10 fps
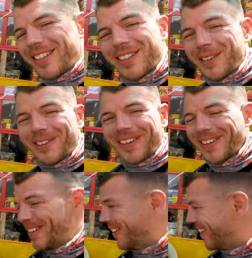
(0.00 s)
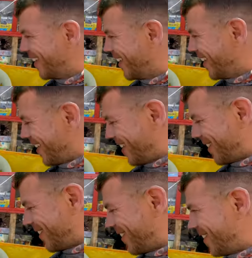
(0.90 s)
So nice.
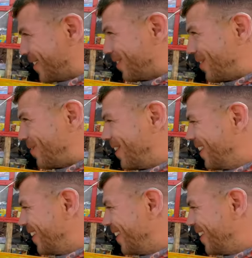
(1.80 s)
So nice of him.